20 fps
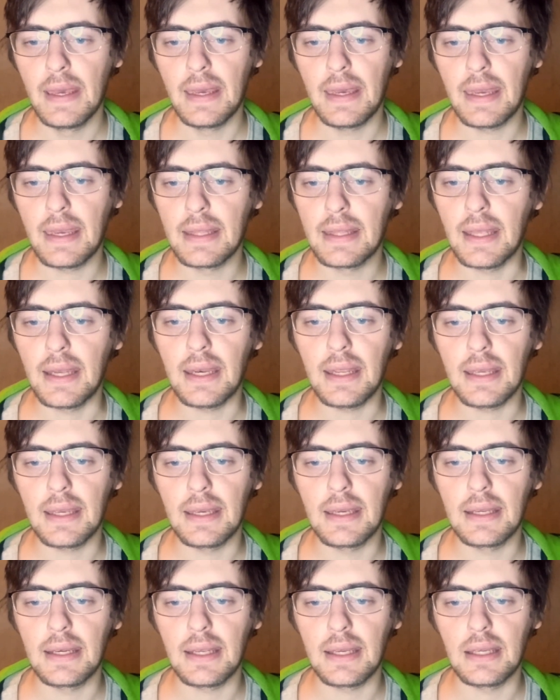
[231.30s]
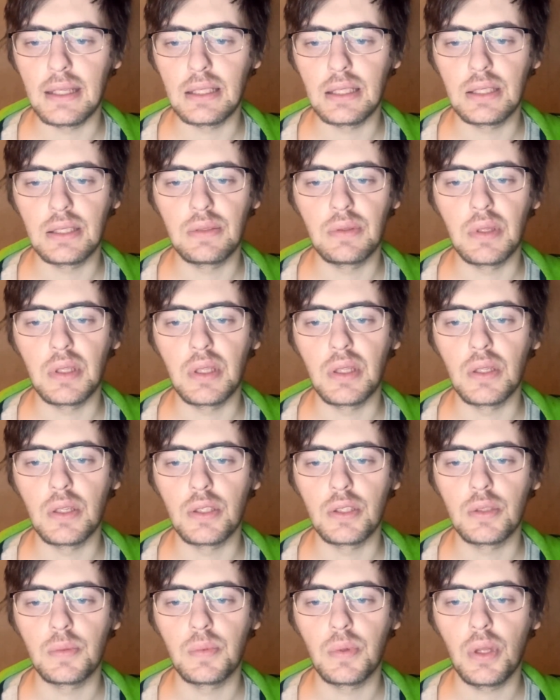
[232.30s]
Either here ends with no
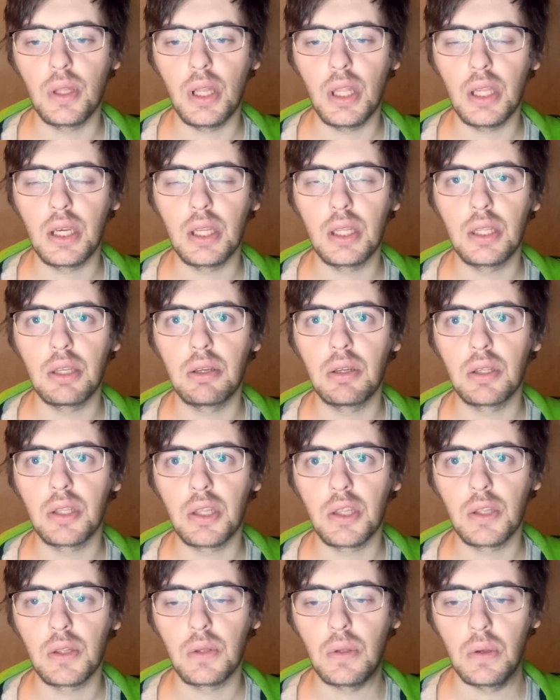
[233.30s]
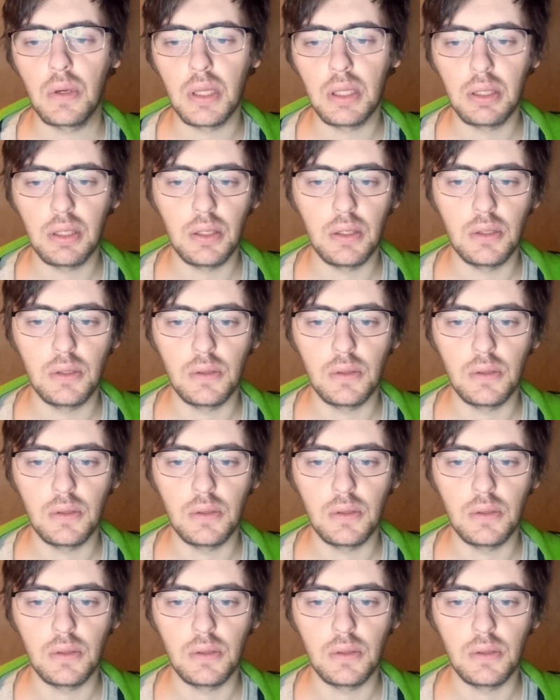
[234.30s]
spoiler territory